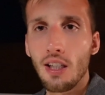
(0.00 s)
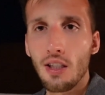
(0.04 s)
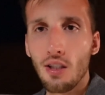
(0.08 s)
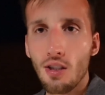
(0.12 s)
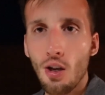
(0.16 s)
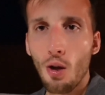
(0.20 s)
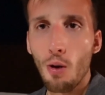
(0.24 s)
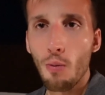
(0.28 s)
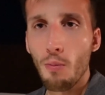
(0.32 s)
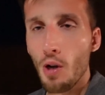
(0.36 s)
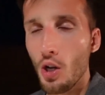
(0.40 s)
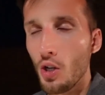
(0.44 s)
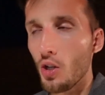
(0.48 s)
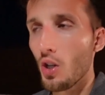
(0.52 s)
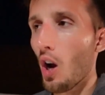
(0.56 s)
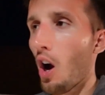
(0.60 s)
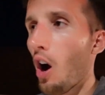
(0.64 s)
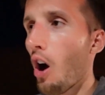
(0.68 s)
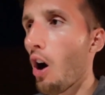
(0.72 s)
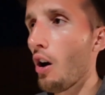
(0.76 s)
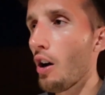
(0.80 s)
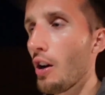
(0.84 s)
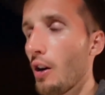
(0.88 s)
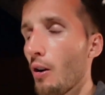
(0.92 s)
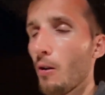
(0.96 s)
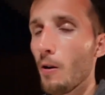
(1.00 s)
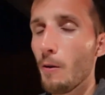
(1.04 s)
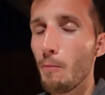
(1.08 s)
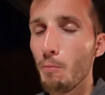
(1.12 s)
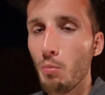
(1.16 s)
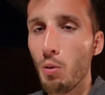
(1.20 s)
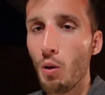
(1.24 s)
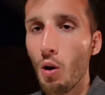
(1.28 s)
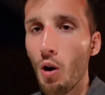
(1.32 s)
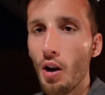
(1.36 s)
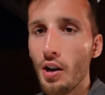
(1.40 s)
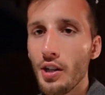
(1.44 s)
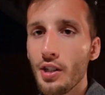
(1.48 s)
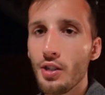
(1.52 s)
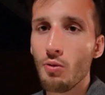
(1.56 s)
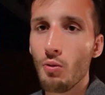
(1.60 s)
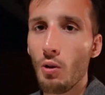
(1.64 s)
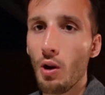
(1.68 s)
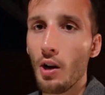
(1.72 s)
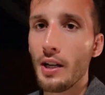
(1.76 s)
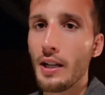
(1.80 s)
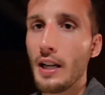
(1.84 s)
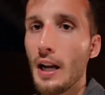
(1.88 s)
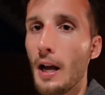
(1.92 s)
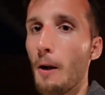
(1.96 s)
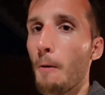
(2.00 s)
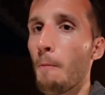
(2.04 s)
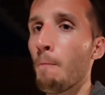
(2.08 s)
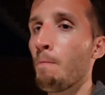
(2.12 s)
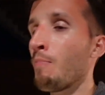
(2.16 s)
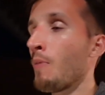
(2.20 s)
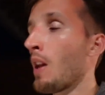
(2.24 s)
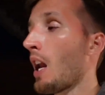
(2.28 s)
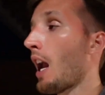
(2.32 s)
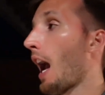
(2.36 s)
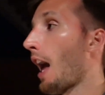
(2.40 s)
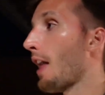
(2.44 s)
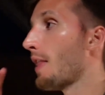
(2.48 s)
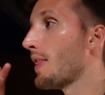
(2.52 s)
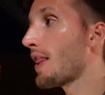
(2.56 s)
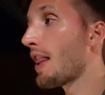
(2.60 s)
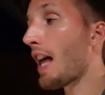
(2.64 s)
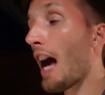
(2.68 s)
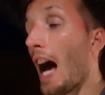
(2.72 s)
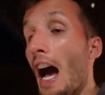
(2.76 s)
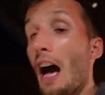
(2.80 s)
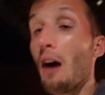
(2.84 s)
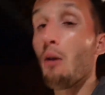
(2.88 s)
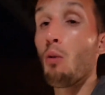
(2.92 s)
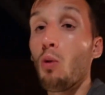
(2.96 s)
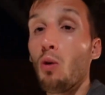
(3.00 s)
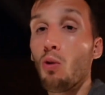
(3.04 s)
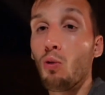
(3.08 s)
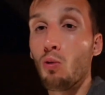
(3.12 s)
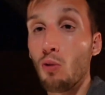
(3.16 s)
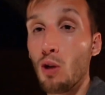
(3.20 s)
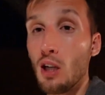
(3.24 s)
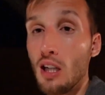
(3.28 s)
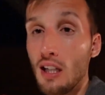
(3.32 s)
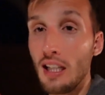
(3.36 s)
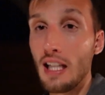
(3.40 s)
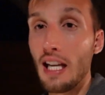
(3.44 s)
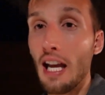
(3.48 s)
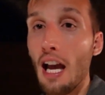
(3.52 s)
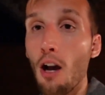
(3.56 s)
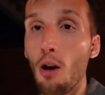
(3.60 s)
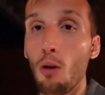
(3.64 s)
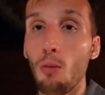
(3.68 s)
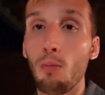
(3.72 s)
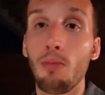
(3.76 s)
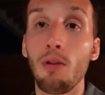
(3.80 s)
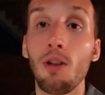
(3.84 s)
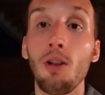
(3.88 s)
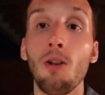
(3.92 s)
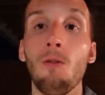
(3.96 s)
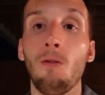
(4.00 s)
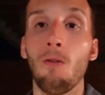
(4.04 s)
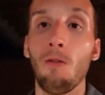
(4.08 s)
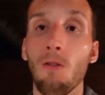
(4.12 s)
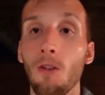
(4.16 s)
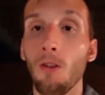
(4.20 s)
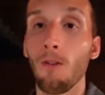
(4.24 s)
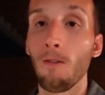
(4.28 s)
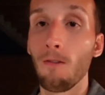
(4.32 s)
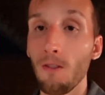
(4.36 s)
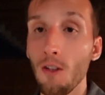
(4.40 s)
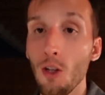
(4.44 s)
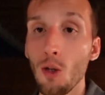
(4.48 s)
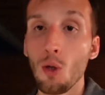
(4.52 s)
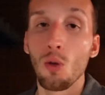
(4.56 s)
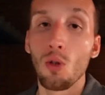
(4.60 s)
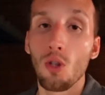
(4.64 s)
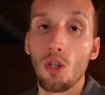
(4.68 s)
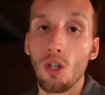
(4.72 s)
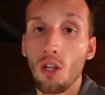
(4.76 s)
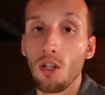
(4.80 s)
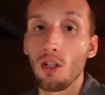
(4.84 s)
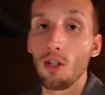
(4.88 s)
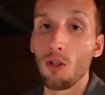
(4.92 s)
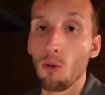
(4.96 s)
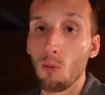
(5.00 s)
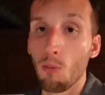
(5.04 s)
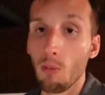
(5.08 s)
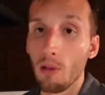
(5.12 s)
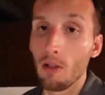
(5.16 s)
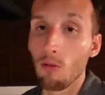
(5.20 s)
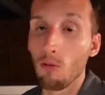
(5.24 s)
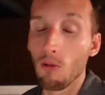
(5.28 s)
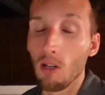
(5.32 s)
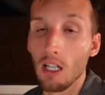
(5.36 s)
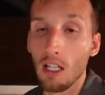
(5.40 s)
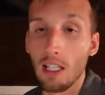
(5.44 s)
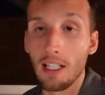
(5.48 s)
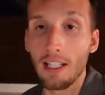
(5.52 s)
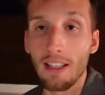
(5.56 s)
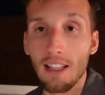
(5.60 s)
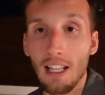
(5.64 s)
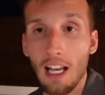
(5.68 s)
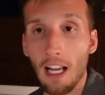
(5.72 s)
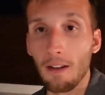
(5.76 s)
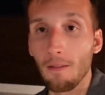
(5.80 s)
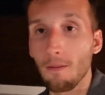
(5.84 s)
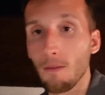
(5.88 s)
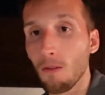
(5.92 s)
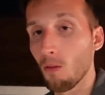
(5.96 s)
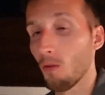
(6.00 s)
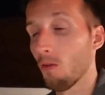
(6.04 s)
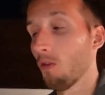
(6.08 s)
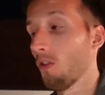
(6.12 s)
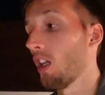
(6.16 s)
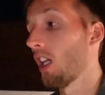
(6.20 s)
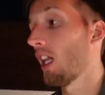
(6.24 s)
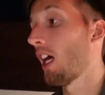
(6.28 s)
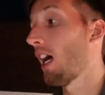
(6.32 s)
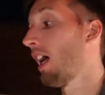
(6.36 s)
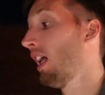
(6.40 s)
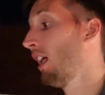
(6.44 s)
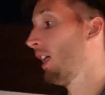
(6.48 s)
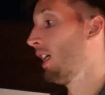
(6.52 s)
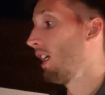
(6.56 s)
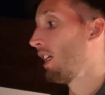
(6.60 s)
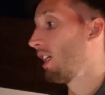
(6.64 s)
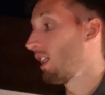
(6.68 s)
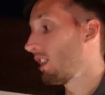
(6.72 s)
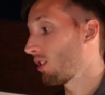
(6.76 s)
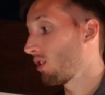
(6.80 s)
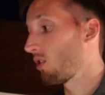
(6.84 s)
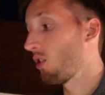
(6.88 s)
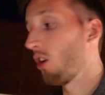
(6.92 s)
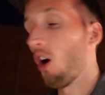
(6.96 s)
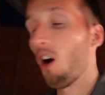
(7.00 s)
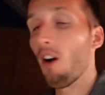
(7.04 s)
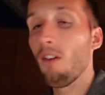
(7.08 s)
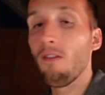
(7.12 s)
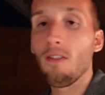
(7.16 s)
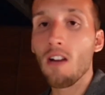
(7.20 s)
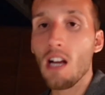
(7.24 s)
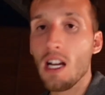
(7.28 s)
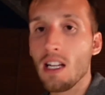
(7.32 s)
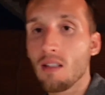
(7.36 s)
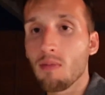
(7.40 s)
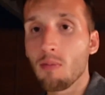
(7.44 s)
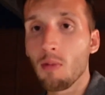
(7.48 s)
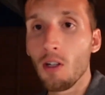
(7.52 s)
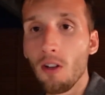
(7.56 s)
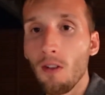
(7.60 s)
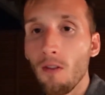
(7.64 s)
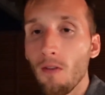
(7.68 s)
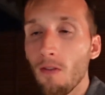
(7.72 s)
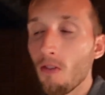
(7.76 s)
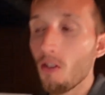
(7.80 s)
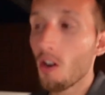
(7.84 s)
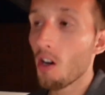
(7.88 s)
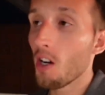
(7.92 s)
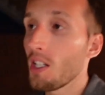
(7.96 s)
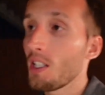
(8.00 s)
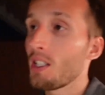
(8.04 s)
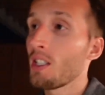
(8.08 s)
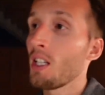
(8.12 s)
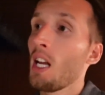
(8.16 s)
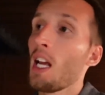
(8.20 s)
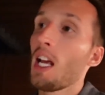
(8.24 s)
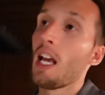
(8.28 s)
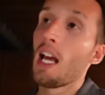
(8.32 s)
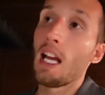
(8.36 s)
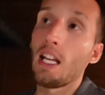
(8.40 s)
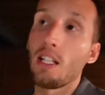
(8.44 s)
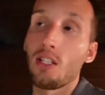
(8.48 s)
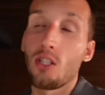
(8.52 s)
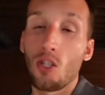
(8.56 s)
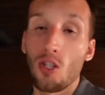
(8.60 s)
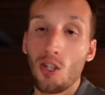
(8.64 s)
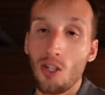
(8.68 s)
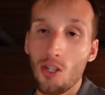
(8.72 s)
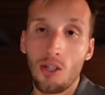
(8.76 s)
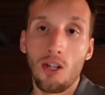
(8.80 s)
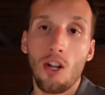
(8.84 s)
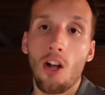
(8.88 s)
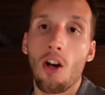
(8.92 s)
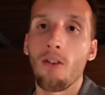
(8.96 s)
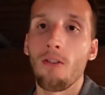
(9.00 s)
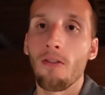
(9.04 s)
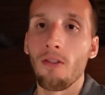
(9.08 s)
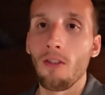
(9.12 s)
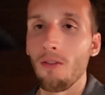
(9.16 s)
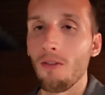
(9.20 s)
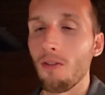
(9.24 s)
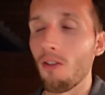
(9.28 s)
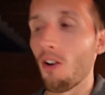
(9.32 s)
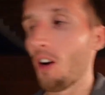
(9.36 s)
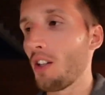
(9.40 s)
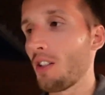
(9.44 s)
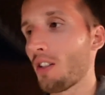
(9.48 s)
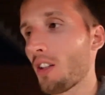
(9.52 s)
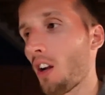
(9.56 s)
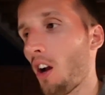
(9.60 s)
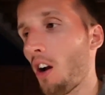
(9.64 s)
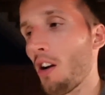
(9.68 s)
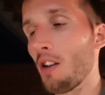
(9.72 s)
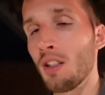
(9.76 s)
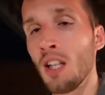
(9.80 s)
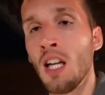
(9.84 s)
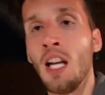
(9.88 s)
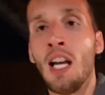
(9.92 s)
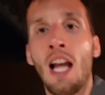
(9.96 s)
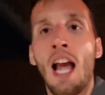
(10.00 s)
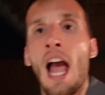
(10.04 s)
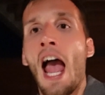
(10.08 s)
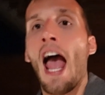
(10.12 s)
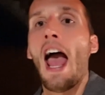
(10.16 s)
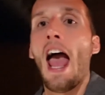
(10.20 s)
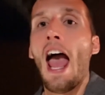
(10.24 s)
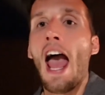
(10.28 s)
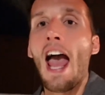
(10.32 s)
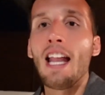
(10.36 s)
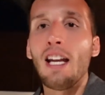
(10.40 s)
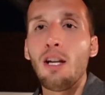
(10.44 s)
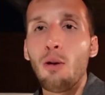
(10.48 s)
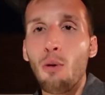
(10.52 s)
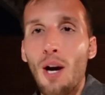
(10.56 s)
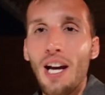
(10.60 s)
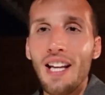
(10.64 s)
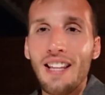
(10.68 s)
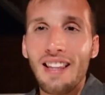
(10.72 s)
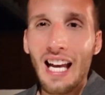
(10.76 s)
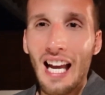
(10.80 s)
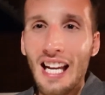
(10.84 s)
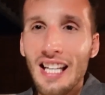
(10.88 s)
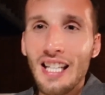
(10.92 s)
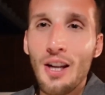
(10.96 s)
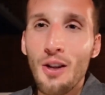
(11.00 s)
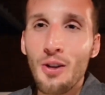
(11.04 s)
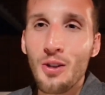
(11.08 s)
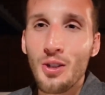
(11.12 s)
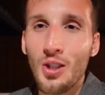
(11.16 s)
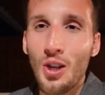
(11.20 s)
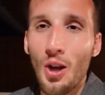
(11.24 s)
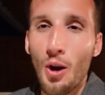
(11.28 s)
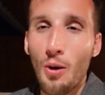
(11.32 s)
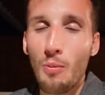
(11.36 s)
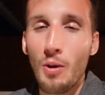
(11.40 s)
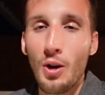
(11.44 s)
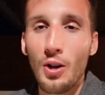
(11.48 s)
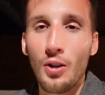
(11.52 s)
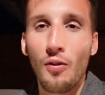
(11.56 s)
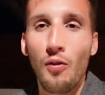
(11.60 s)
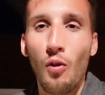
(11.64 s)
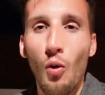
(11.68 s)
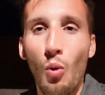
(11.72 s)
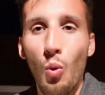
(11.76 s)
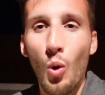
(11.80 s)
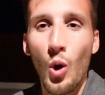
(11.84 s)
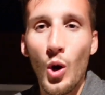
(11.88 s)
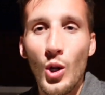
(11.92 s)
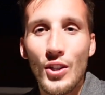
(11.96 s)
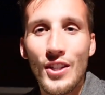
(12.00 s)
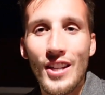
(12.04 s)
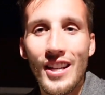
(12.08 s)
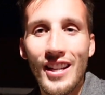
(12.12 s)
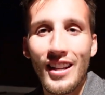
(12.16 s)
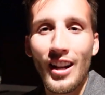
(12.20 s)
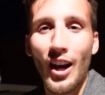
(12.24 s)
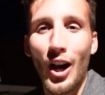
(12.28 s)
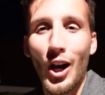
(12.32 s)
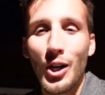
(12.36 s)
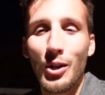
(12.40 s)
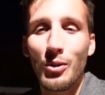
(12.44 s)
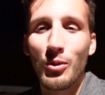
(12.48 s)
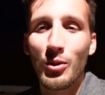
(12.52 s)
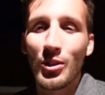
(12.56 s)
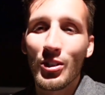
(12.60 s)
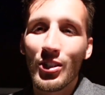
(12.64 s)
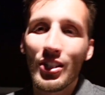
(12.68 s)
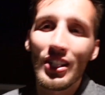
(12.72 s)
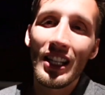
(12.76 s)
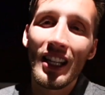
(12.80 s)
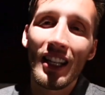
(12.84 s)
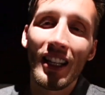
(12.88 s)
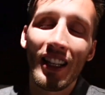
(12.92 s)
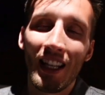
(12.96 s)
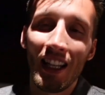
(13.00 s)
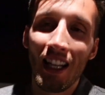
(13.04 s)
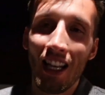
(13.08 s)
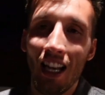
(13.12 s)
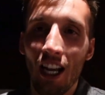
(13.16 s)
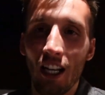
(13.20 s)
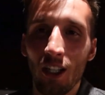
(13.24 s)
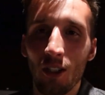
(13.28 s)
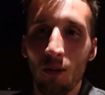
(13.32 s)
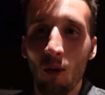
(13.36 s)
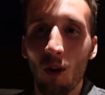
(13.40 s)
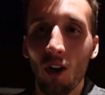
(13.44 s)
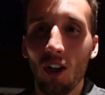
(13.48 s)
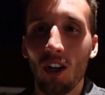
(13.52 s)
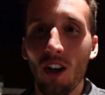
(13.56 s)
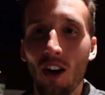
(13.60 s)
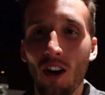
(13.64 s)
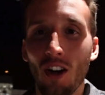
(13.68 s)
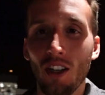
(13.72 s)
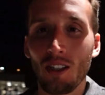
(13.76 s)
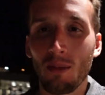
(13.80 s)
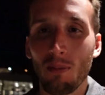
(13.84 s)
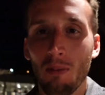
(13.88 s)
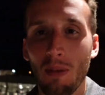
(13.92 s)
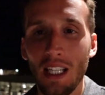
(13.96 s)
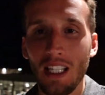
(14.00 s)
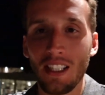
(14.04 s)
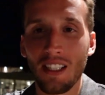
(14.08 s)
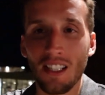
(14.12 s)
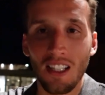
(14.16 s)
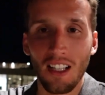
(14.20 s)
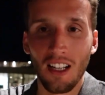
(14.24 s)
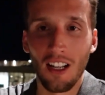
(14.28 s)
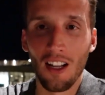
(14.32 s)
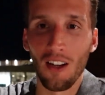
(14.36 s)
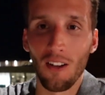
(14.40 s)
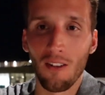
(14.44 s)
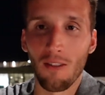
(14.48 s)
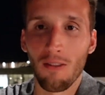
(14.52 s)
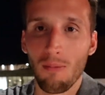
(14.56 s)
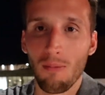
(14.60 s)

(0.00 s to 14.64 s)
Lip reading: so much higher in price right now. And that will really help you for the future. You'll be really thankful for that. It's not investment advice, it's just life advice, guys. Anyway, thank you so much for watching. I will see you in the next one, guys. Peace and love.